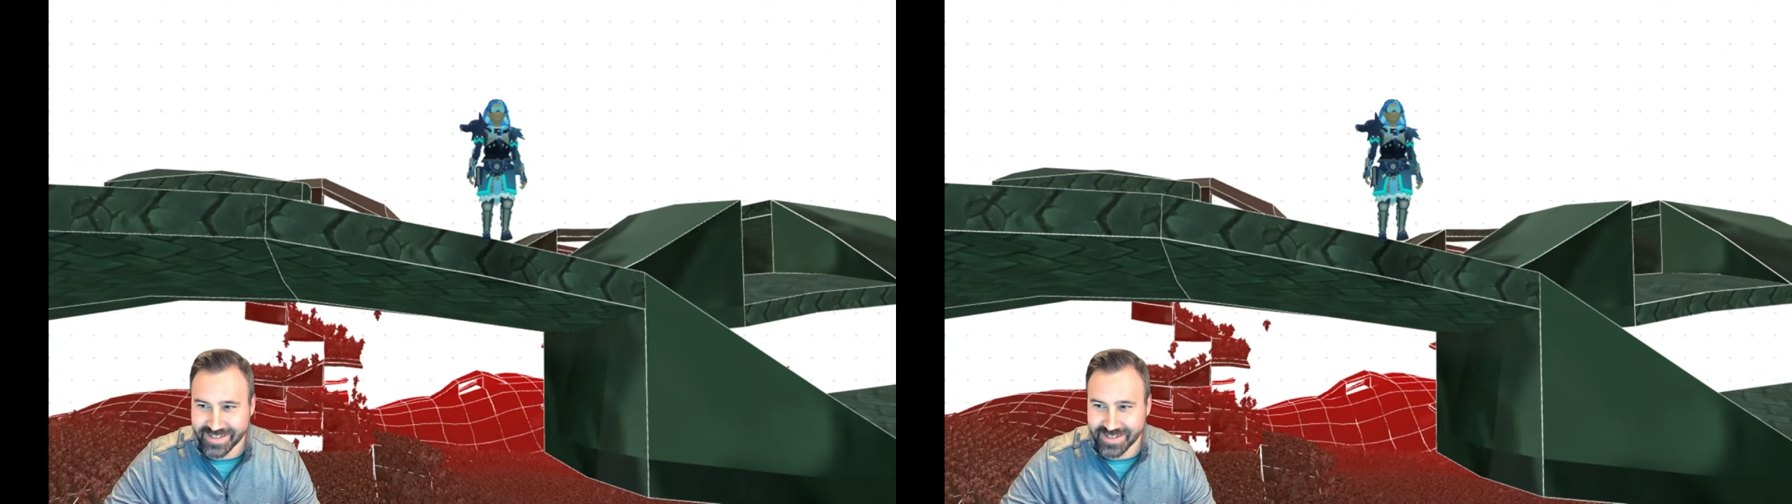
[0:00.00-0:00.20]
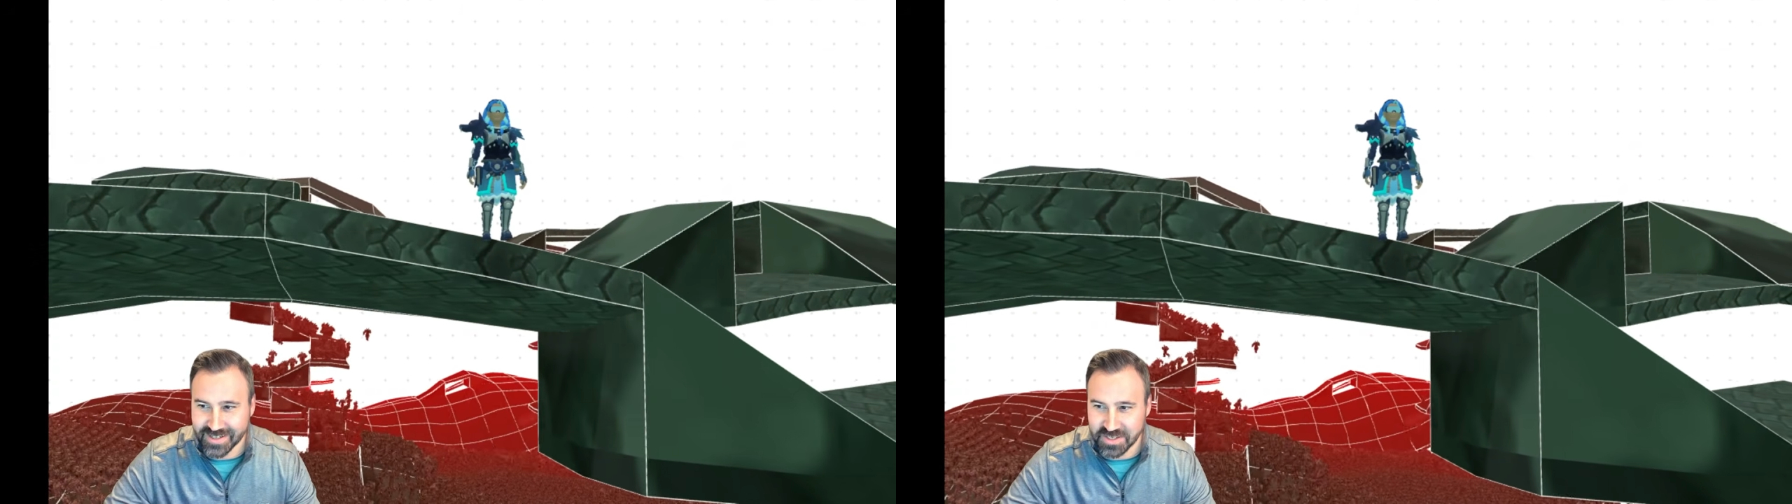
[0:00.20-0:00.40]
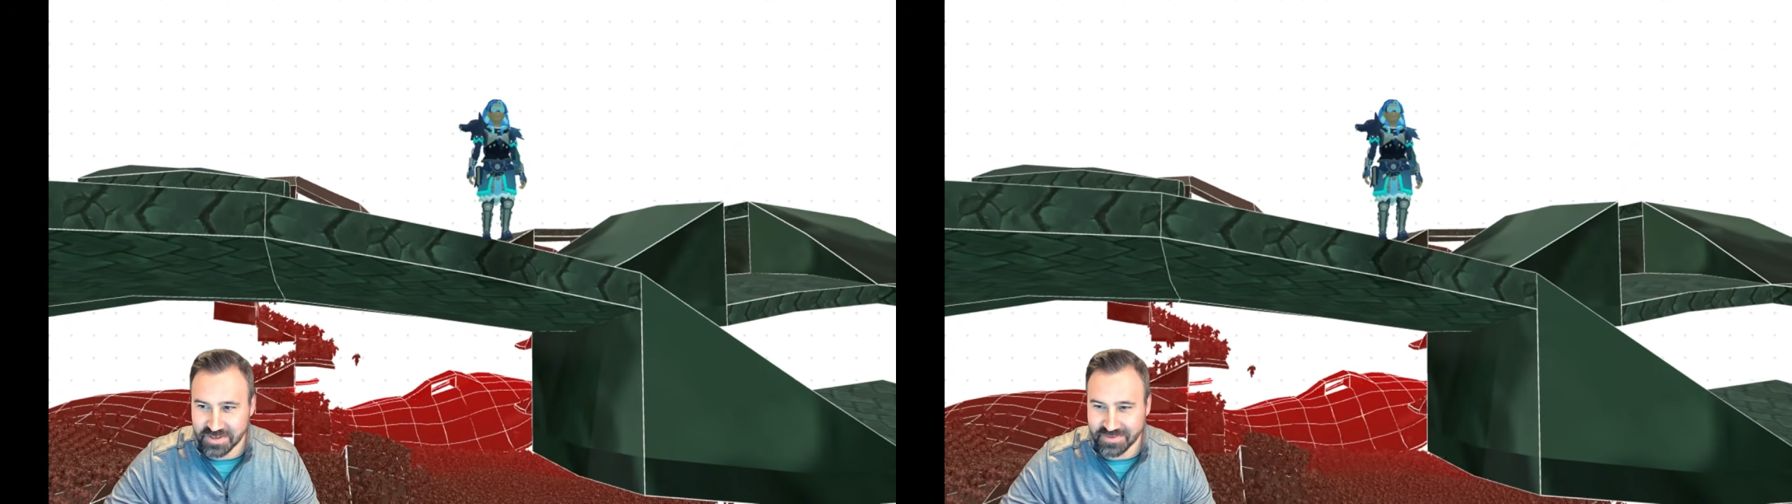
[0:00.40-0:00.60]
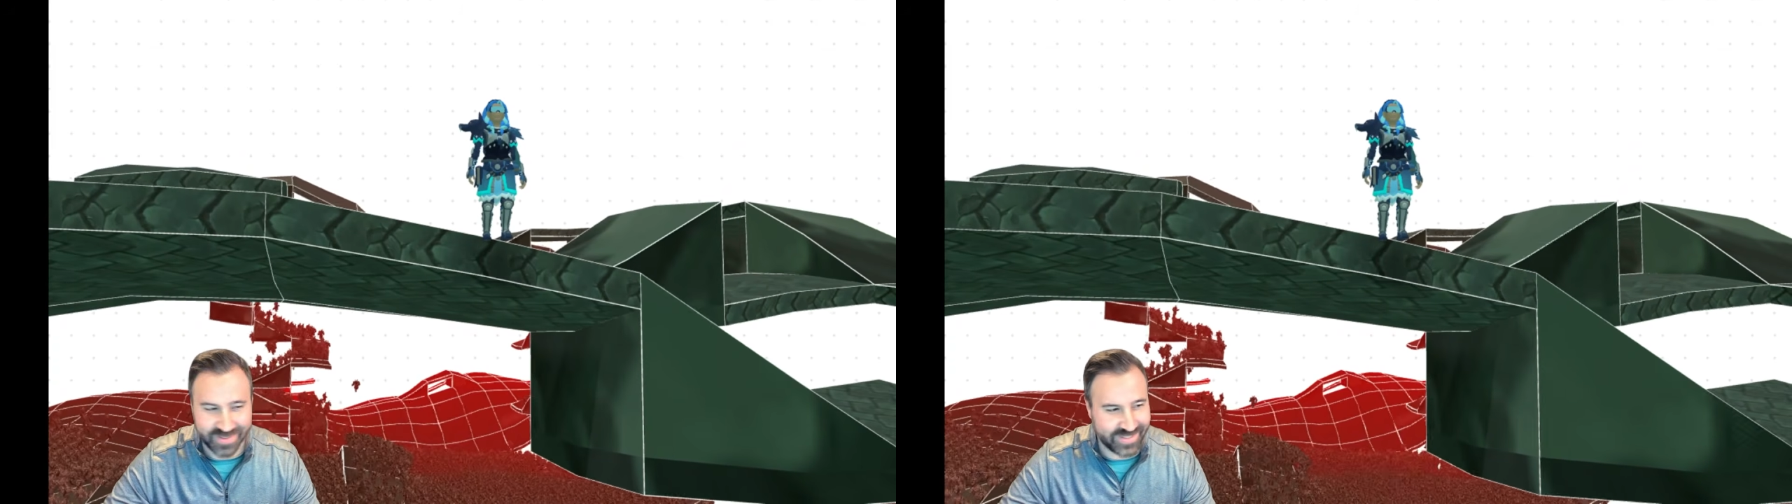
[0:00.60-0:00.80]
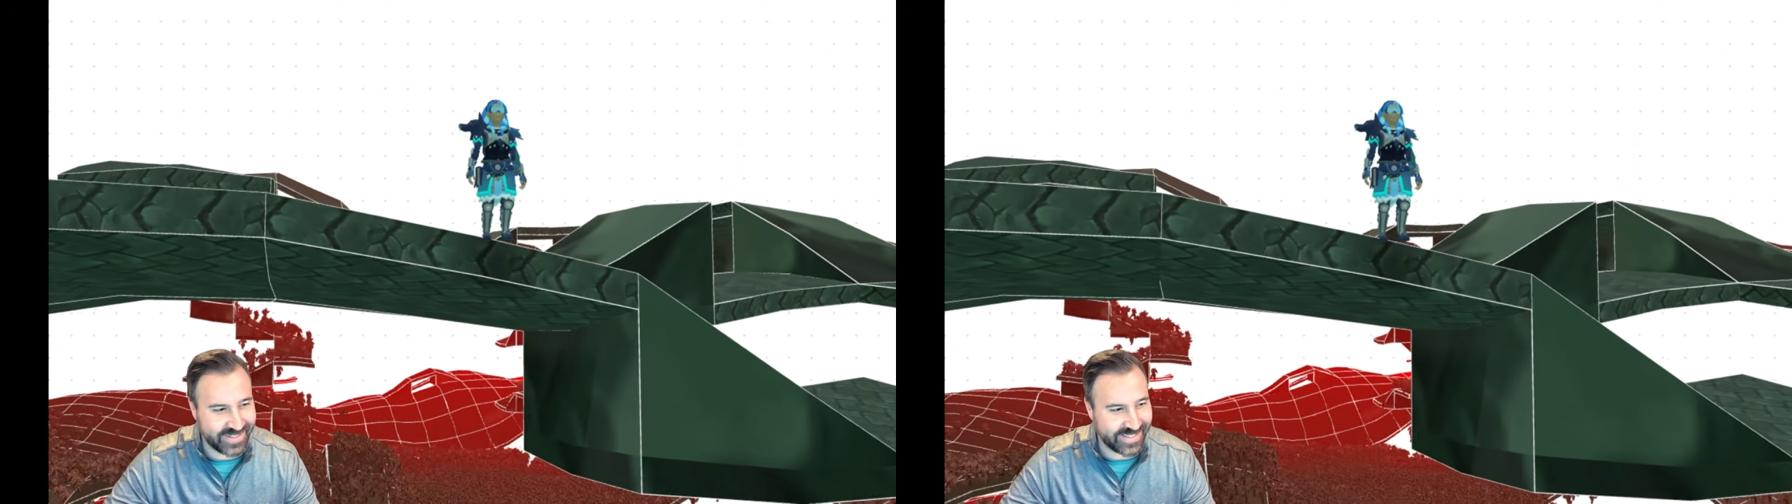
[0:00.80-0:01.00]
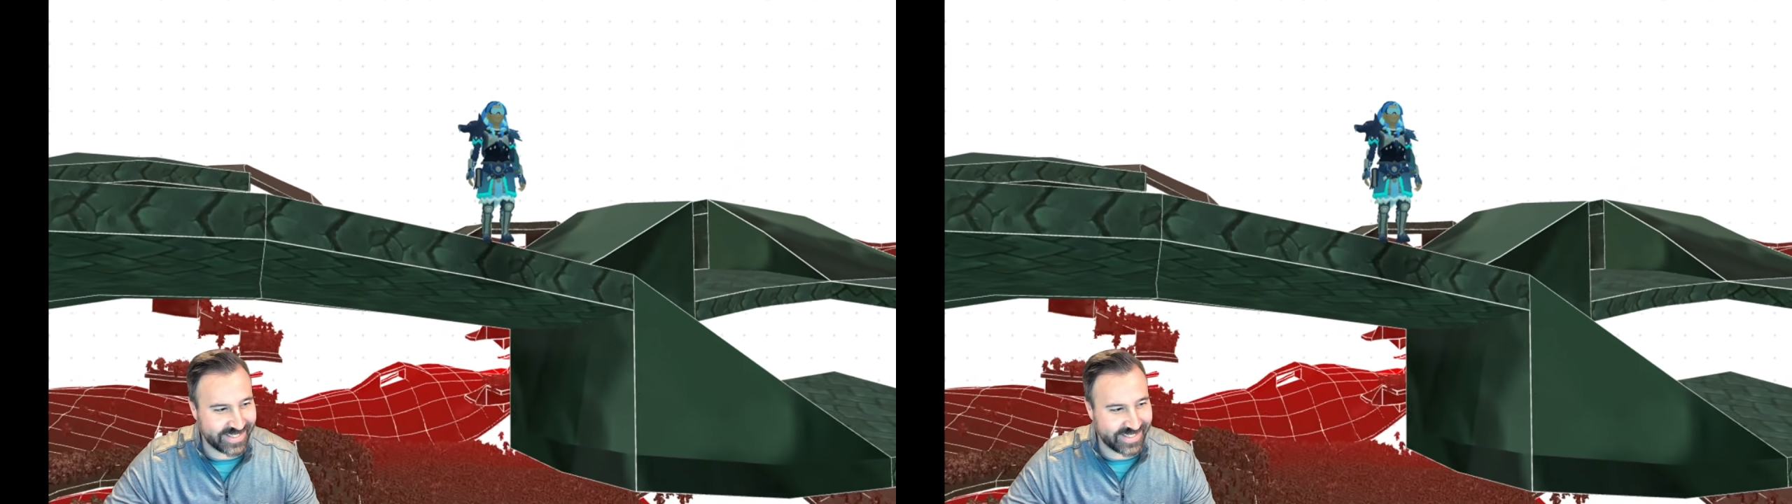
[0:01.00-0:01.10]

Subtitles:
of this